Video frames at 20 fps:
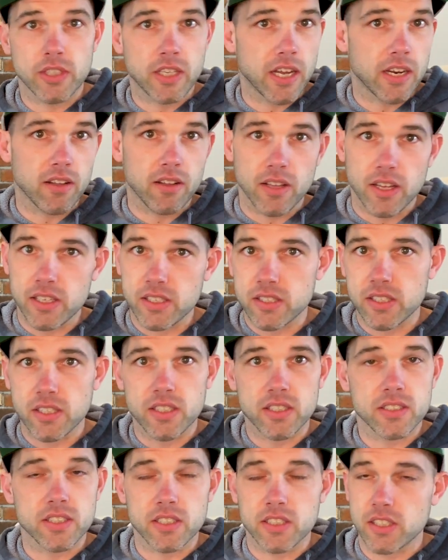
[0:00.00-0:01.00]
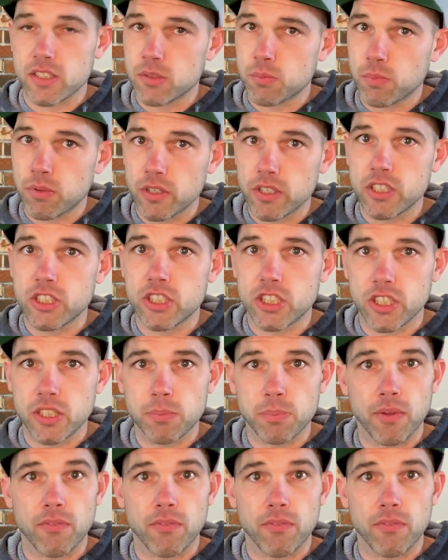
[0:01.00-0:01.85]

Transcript: get a license. It's pretty cheap.